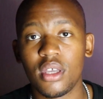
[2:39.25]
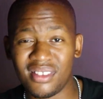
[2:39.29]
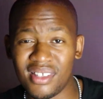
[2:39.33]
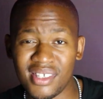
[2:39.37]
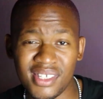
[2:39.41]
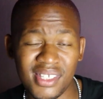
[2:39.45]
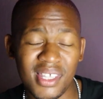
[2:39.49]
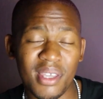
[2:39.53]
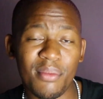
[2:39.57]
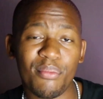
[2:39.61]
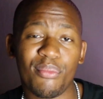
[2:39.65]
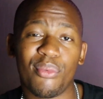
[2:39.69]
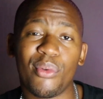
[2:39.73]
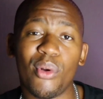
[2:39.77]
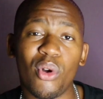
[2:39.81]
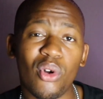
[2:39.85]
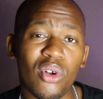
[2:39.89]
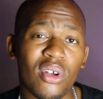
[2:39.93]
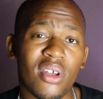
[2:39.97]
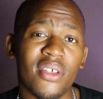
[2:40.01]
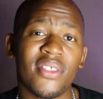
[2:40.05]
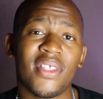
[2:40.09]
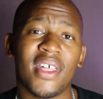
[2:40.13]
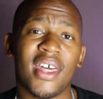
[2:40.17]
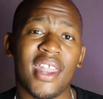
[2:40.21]
The same
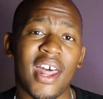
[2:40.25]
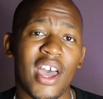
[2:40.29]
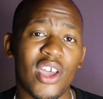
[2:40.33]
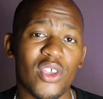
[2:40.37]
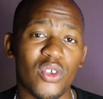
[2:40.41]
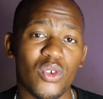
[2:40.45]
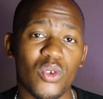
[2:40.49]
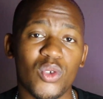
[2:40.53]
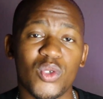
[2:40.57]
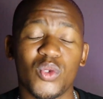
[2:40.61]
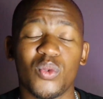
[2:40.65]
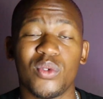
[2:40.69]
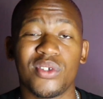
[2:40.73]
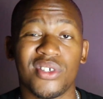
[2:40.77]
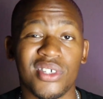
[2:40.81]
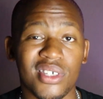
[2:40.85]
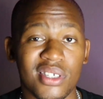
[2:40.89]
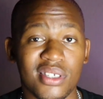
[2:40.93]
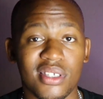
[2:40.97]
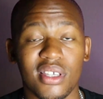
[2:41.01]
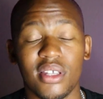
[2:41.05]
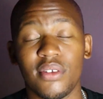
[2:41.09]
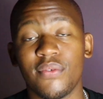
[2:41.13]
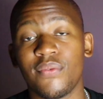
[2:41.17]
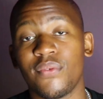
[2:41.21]
broker that I use, which
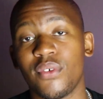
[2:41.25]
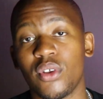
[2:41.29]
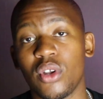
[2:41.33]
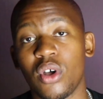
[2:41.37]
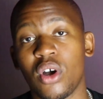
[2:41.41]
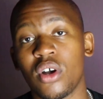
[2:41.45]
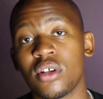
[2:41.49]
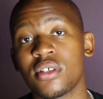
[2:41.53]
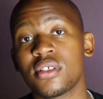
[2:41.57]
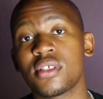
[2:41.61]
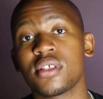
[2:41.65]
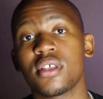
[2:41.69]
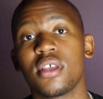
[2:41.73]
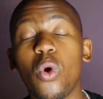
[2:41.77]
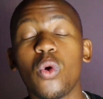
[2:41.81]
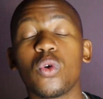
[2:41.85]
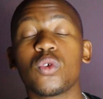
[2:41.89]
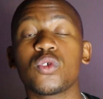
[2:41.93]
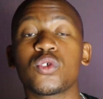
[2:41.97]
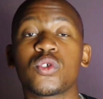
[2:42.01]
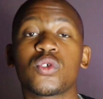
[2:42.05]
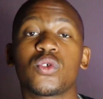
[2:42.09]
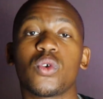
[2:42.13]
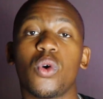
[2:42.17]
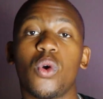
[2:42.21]
is INFINOX,
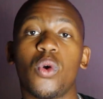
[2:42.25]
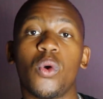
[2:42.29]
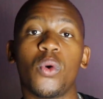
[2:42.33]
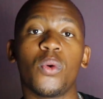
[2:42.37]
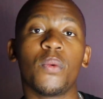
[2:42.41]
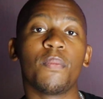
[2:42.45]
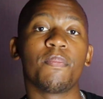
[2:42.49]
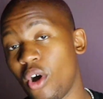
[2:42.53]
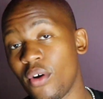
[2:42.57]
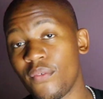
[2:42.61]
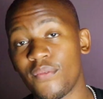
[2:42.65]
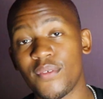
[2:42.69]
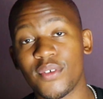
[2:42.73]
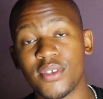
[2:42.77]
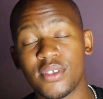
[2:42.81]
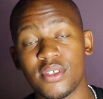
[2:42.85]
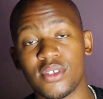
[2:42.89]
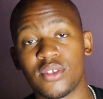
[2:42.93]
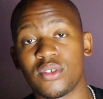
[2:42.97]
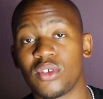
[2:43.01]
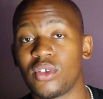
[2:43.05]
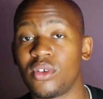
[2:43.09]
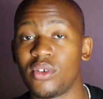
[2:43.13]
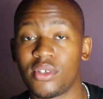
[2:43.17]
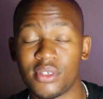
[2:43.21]
also
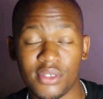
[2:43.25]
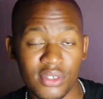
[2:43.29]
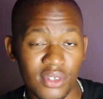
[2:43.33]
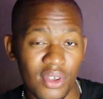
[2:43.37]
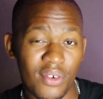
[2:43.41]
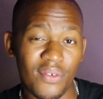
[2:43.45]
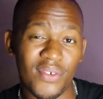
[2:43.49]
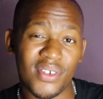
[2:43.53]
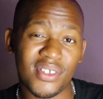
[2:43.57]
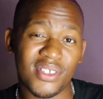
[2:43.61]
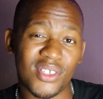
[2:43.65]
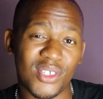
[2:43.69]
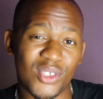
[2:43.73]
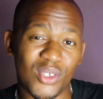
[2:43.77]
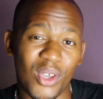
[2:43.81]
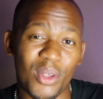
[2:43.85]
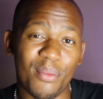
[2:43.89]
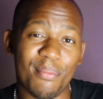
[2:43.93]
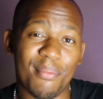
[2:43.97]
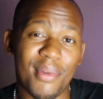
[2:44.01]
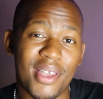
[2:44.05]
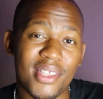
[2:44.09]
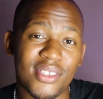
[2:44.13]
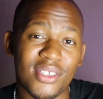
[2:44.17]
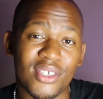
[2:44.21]
offers services
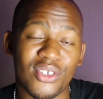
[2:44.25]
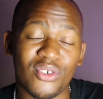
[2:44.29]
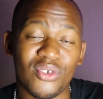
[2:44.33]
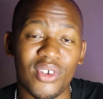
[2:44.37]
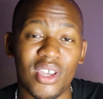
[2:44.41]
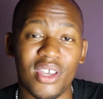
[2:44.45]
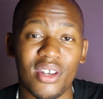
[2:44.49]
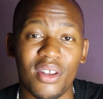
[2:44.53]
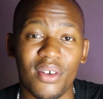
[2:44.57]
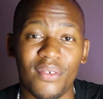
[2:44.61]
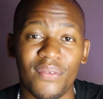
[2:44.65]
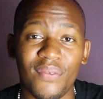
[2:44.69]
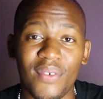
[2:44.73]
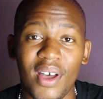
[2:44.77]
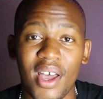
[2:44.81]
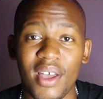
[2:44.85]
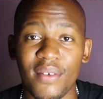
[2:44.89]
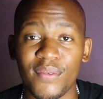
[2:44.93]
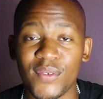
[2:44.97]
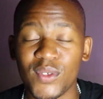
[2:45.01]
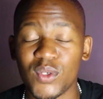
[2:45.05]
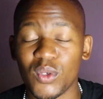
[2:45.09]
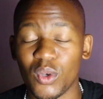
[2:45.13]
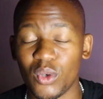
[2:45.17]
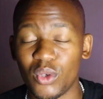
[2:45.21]
on MetaTrader
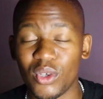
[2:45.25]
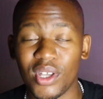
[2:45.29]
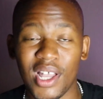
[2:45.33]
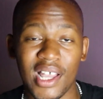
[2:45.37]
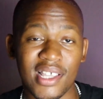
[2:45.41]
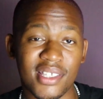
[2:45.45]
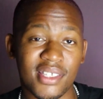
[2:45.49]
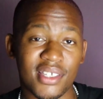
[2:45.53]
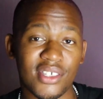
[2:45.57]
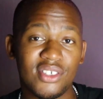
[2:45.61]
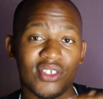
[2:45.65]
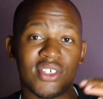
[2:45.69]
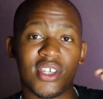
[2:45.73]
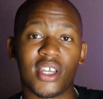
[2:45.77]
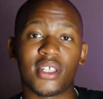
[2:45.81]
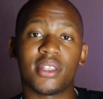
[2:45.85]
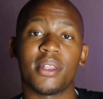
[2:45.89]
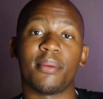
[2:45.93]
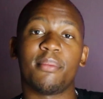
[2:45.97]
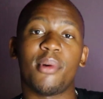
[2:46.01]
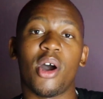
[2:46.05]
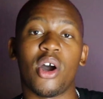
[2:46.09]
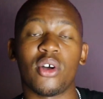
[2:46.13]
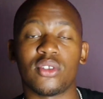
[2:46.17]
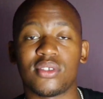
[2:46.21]
5. So you guys can check
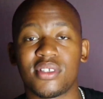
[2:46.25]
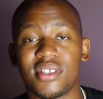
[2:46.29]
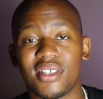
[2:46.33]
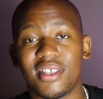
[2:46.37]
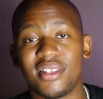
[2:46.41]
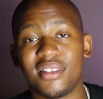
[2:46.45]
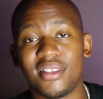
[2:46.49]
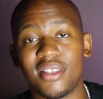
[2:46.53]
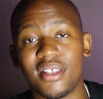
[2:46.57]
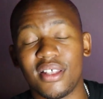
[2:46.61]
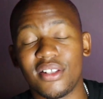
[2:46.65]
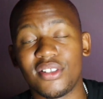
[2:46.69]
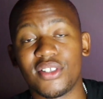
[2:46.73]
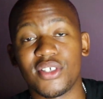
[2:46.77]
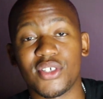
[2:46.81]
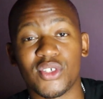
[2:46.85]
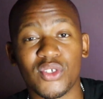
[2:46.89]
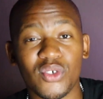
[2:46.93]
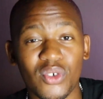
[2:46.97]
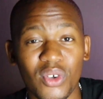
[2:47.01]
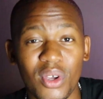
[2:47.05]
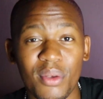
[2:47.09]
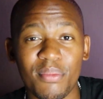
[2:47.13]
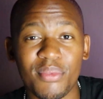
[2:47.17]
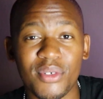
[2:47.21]
them out in the
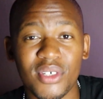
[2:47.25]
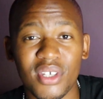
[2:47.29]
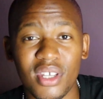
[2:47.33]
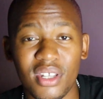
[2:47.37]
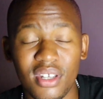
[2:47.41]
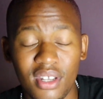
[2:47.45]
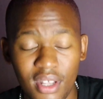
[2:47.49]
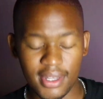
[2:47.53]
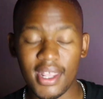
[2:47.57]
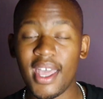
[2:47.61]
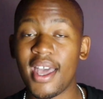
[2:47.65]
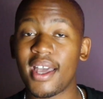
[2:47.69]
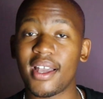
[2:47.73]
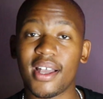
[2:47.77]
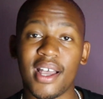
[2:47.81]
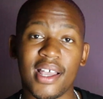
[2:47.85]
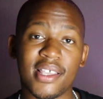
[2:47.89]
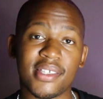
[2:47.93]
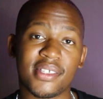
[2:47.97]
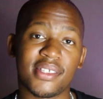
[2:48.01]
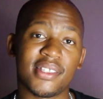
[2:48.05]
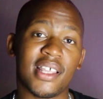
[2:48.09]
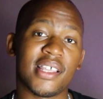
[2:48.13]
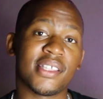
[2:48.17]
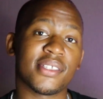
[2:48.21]
description. Yeah,
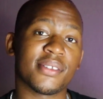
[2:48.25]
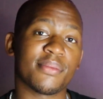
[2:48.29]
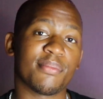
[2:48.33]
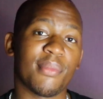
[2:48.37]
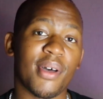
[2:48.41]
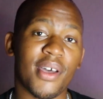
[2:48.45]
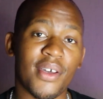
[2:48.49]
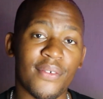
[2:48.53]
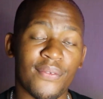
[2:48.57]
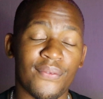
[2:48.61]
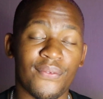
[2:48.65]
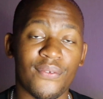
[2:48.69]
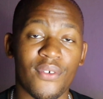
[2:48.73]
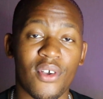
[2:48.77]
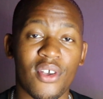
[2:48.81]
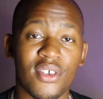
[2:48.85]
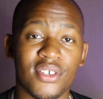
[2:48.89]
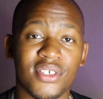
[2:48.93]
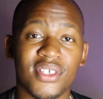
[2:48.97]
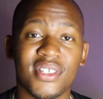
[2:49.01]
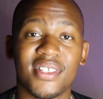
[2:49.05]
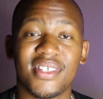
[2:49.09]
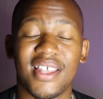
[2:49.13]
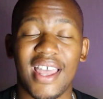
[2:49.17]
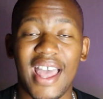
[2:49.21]
guys, that's my
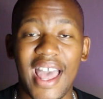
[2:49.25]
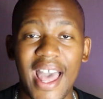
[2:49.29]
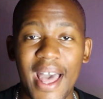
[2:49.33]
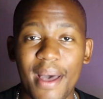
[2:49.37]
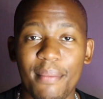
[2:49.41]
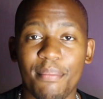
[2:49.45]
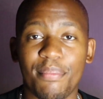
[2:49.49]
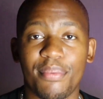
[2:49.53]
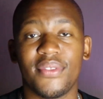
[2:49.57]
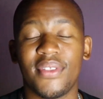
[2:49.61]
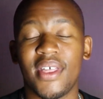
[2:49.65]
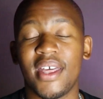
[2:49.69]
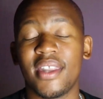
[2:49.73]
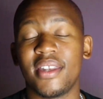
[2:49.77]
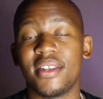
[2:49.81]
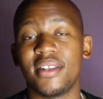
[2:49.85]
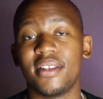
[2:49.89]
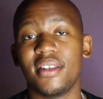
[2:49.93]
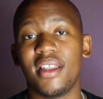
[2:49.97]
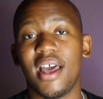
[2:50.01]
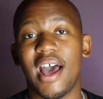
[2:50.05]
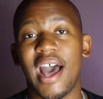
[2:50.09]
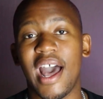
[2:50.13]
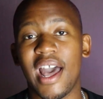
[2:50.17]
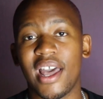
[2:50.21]
first app that
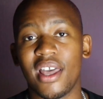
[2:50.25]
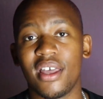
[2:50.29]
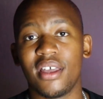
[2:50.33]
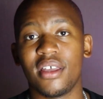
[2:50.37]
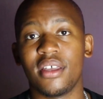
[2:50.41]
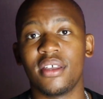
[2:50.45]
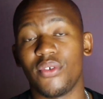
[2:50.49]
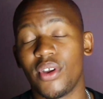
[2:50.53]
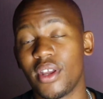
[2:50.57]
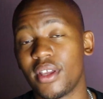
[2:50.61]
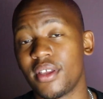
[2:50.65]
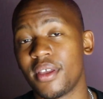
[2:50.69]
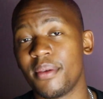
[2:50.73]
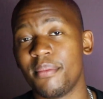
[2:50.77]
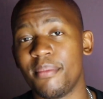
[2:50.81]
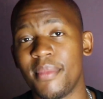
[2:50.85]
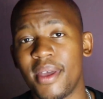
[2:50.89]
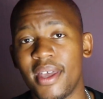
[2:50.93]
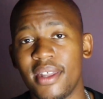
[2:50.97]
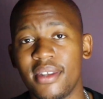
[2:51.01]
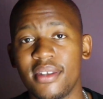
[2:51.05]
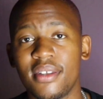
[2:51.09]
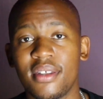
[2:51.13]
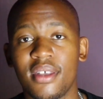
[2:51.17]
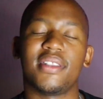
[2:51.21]
I
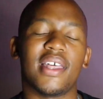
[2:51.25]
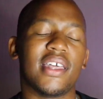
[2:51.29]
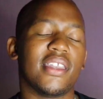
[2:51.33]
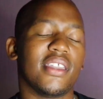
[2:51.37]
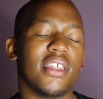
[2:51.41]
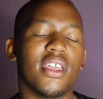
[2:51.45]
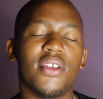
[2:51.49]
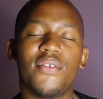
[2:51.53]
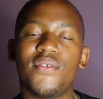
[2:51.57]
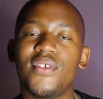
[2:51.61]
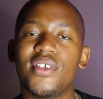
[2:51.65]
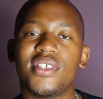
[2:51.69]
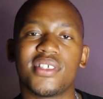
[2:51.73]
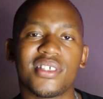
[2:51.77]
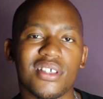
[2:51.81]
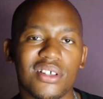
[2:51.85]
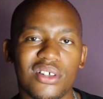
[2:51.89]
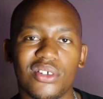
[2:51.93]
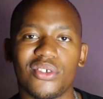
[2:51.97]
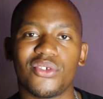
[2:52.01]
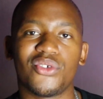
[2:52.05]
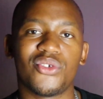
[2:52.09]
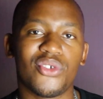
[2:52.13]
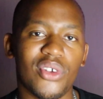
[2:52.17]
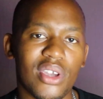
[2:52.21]
recommend that every
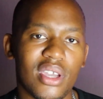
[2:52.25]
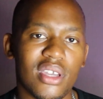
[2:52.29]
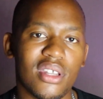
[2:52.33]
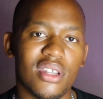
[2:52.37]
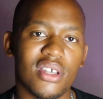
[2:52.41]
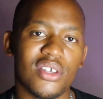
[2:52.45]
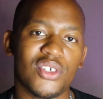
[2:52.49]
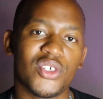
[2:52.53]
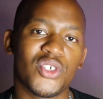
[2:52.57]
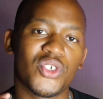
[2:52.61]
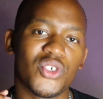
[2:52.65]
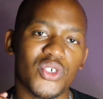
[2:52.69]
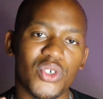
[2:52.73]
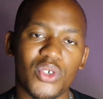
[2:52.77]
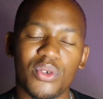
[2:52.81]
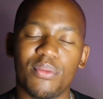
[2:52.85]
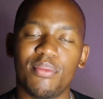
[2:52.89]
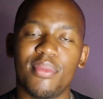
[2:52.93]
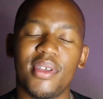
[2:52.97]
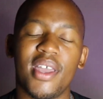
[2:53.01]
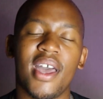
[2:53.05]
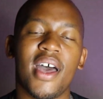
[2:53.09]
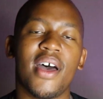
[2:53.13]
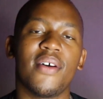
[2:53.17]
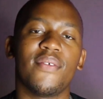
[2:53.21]
single trader should
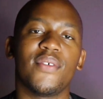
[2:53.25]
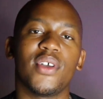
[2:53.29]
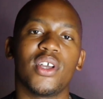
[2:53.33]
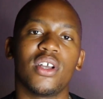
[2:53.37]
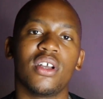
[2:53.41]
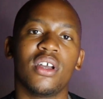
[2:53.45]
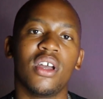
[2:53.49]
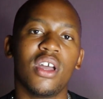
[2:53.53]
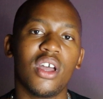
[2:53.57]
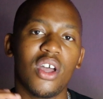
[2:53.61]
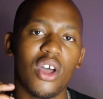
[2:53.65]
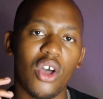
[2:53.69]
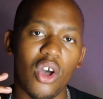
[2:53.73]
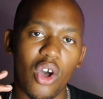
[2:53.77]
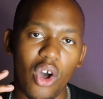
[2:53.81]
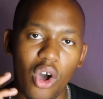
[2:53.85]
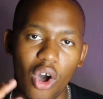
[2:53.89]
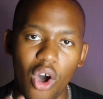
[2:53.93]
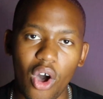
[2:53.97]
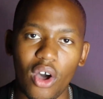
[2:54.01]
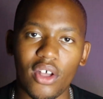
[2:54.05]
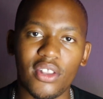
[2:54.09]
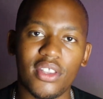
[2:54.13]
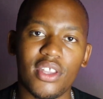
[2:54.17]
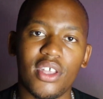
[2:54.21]
be having
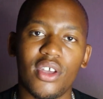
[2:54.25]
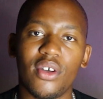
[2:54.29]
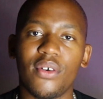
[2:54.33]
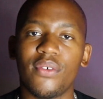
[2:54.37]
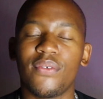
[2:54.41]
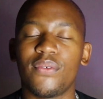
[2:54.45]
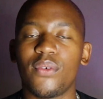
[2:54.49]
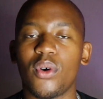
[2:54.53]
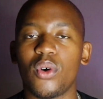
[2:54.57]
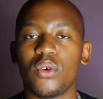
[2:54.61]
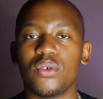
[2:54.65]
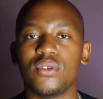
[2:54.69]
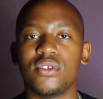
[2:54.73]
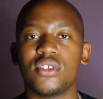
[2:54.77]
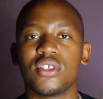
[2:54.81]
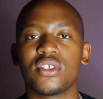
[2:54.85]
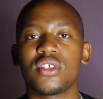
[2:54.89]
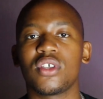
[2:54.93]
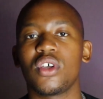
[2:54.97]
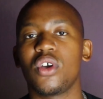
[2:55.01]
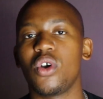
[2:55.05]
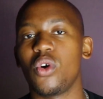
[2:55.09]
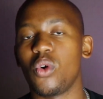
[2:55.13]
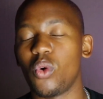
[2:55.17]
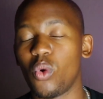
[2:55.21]
on their
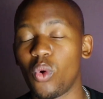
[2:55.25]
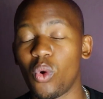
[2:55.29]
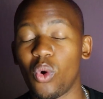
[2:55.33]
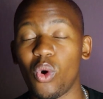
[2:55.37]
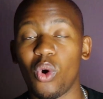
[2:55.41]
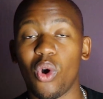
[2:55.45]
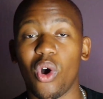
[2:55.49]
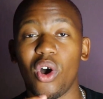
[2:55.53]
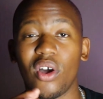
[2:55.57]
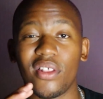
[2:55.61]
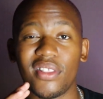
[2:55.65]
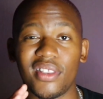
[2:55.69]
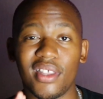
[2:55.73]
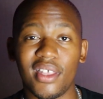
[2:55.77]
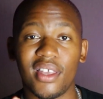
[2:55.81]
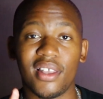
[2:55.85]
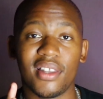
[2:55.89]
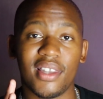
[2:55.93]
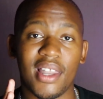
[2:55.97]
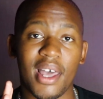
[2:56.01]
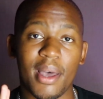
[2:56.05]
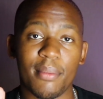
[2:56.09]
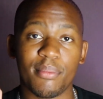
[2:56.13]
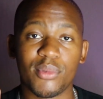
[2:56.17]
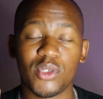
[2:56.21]
phones or on their
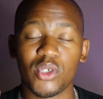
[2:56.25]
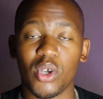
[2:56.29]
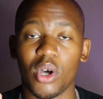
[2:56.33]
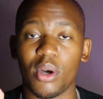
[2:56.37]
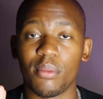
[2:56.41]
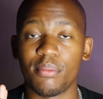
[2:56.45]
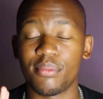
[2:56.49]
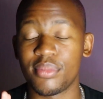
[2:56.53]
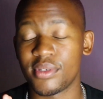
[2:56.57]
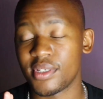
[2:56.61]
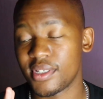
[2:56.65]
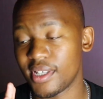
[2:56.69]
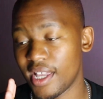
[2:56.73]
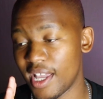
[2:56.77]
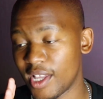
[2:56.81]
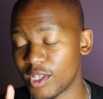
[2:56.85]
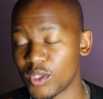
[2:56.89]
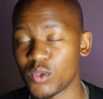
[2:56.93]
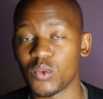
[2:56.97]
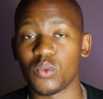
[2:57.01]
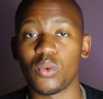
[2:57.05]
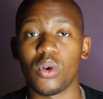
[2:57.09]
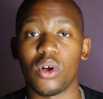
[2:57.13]
laptops as